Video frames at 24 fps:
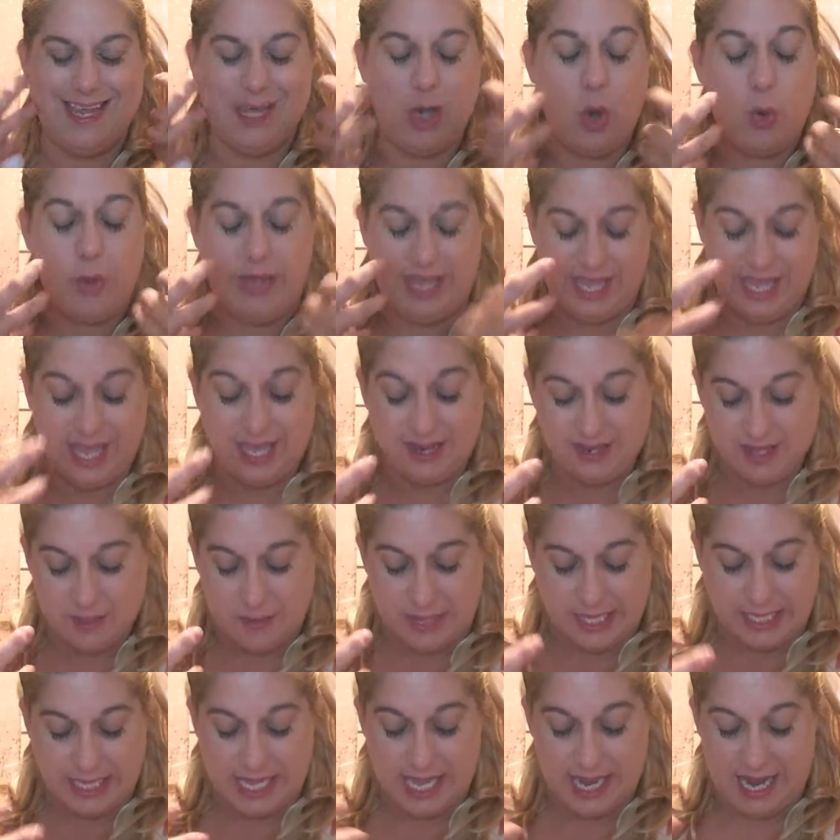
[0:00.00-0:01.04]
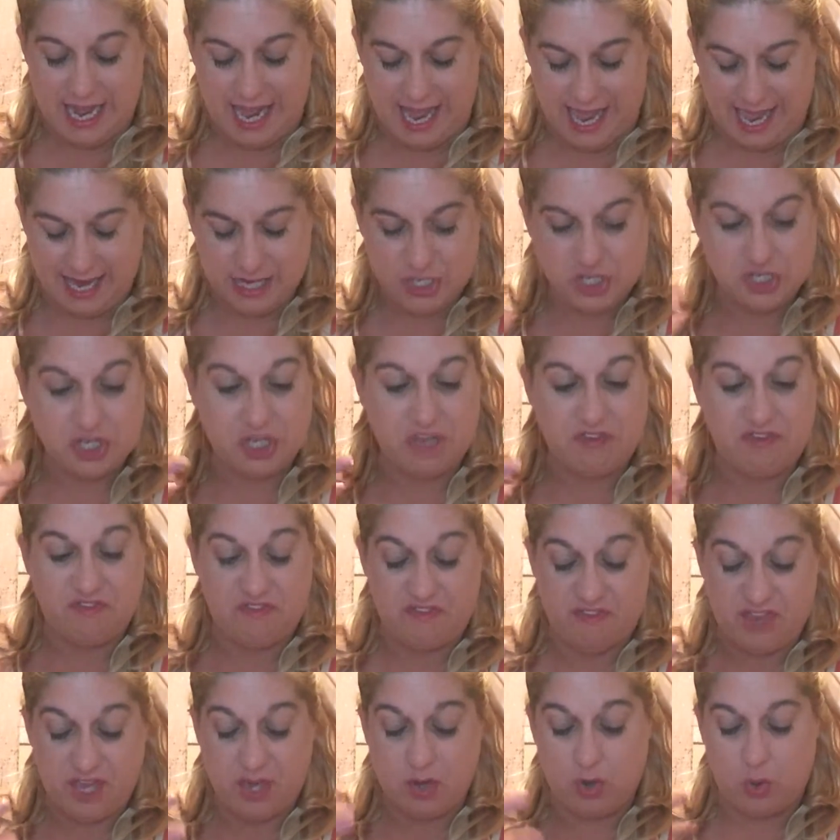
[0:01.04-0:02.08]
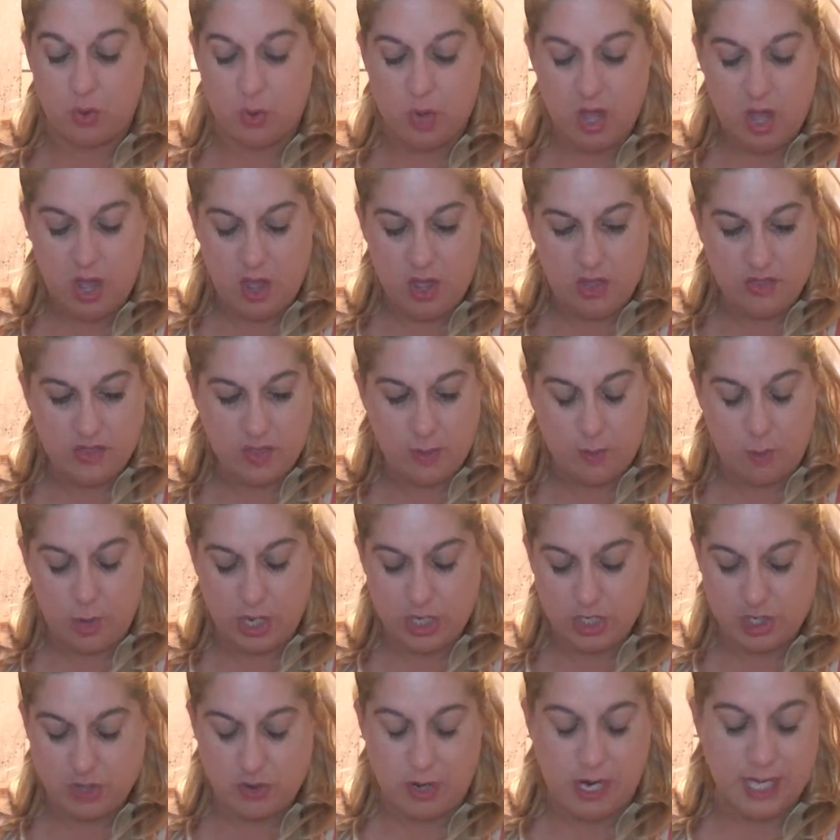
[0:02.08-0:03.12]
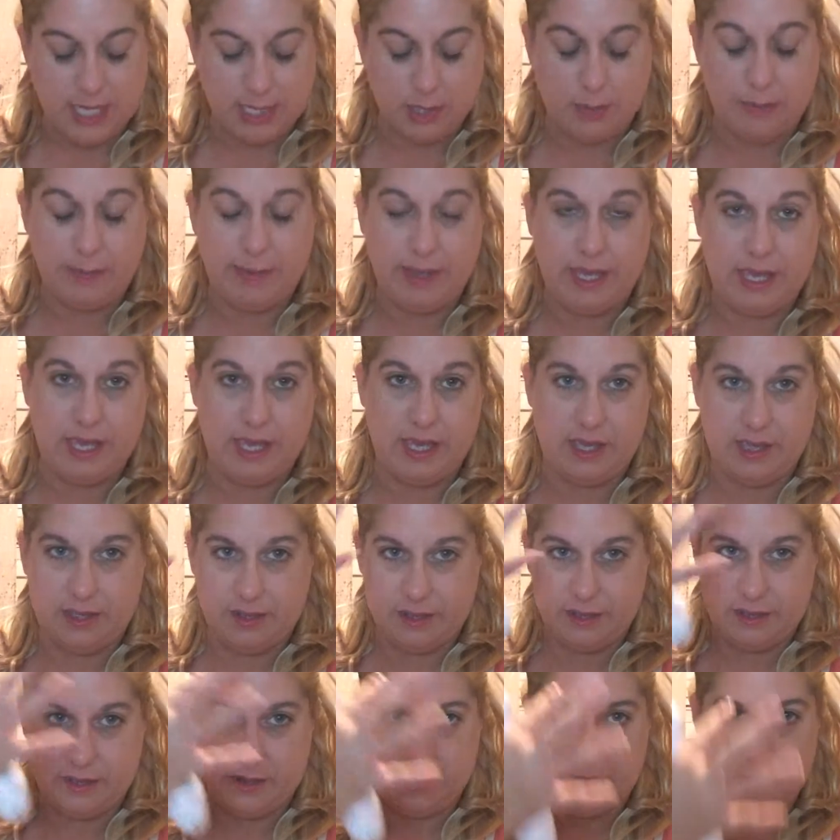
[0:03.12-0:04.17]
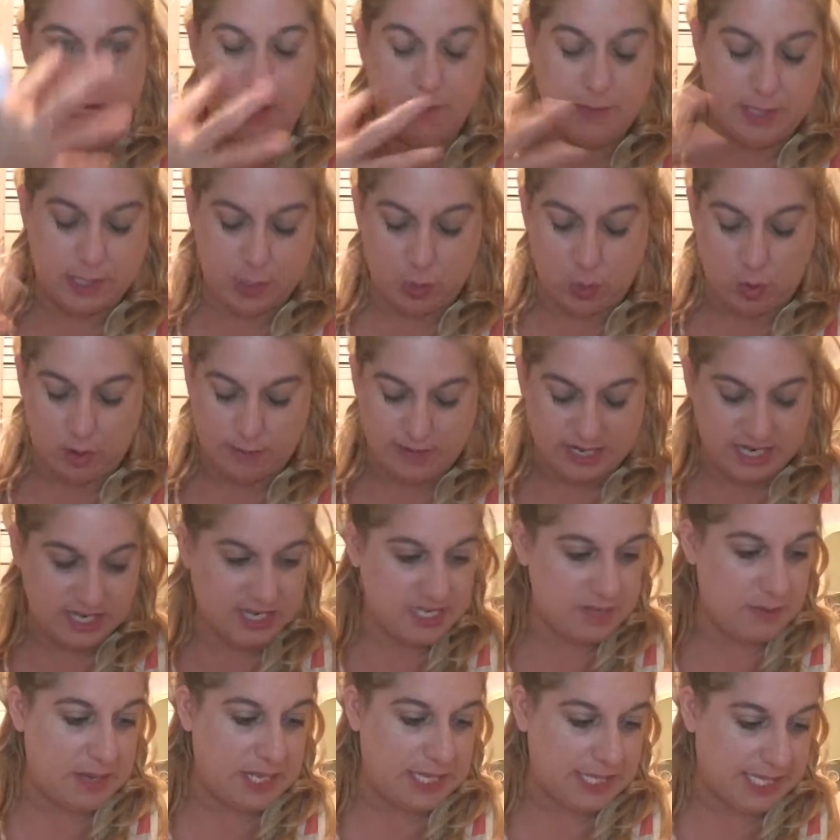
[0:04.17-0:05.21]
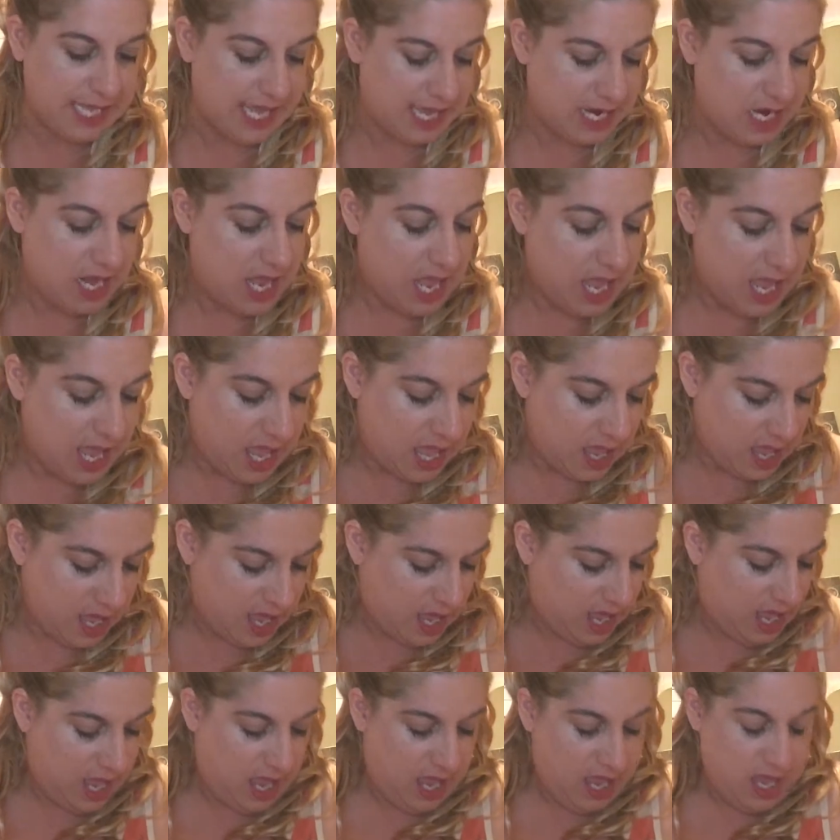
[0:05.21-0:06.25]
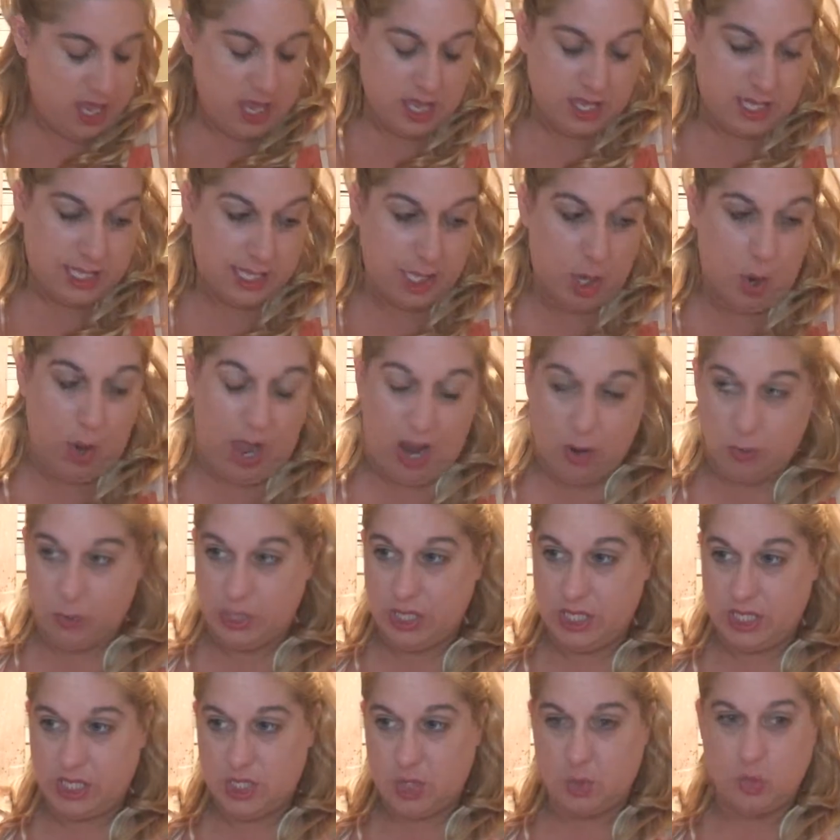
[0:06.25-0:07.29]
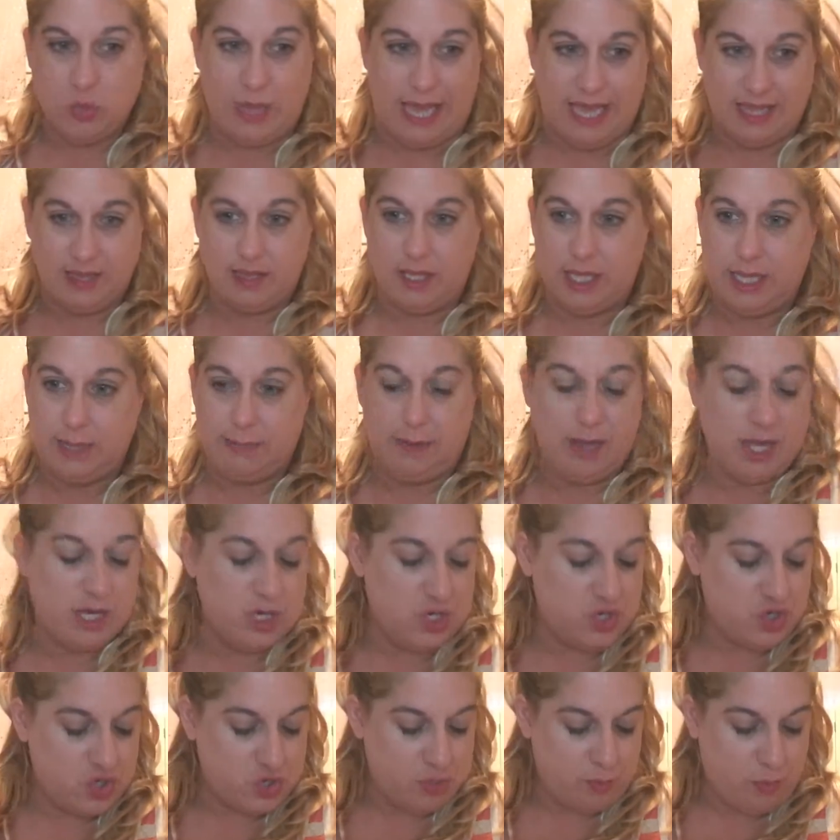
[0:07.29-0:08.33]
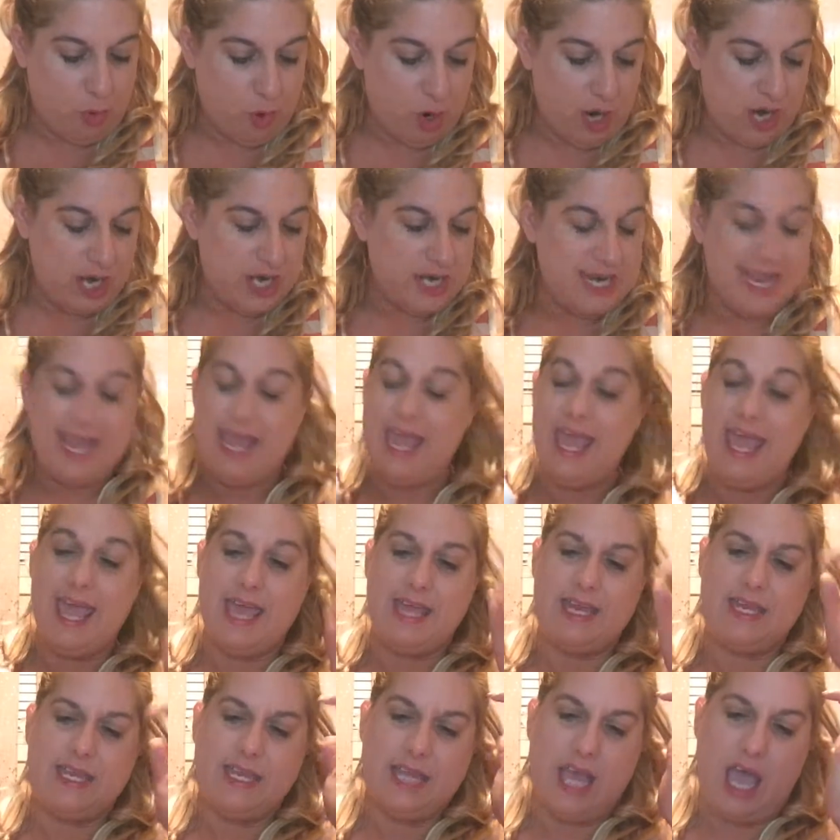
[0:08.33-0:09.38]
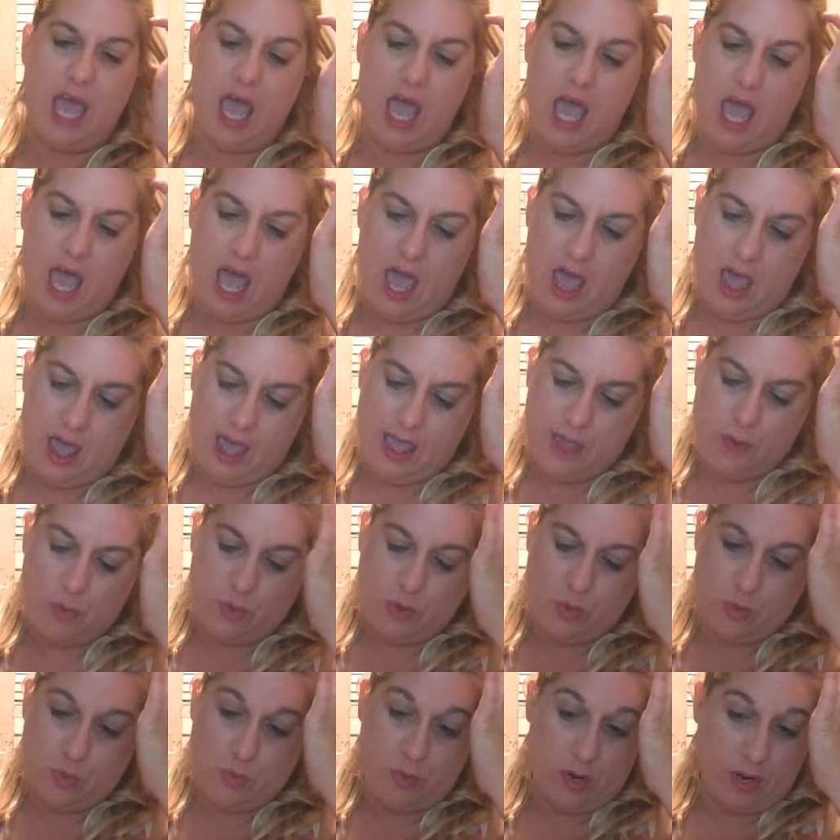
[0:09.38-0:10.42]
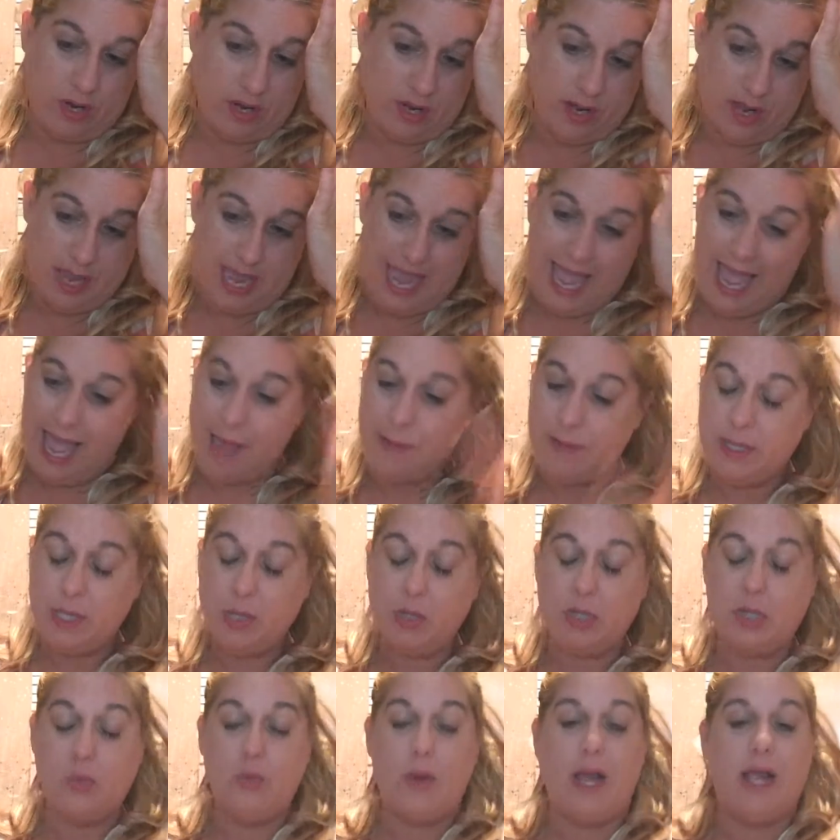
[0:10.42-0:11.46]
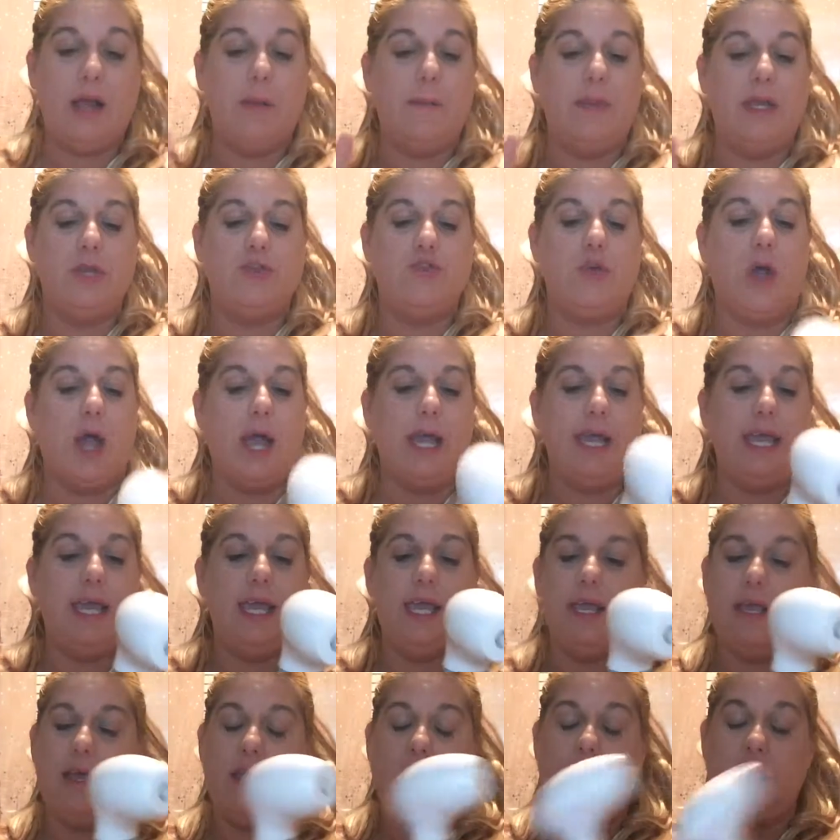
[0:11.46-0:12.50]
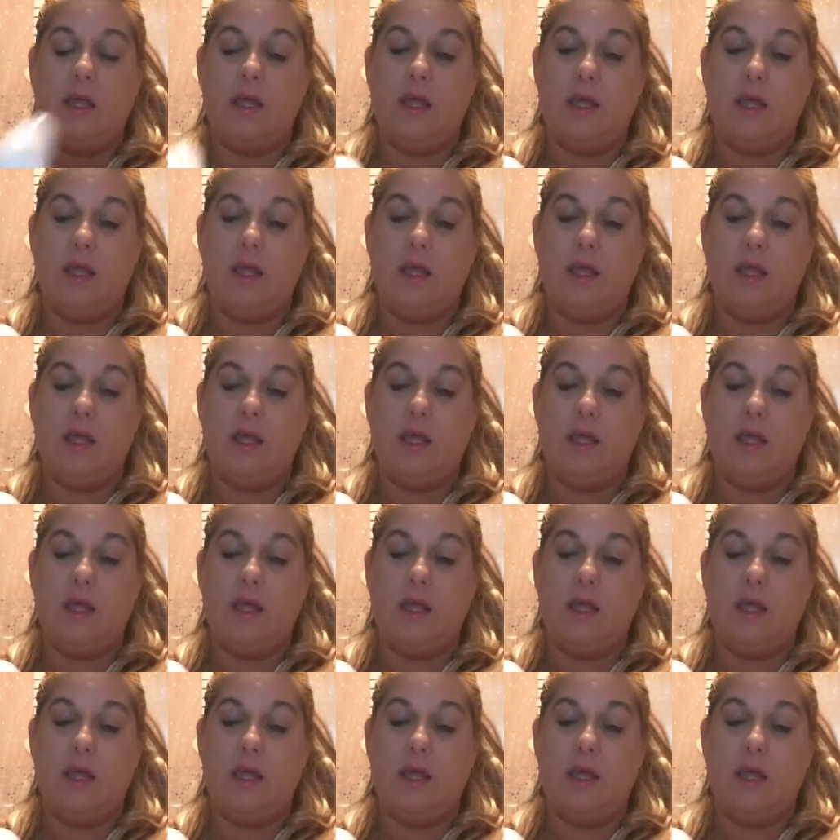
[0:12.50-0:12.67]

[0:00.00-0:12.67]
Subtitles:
going into my skin. I actually feel the moisturizer being absorbed into my skin. So I really do like the sponge part, and I would absolutely recommend trying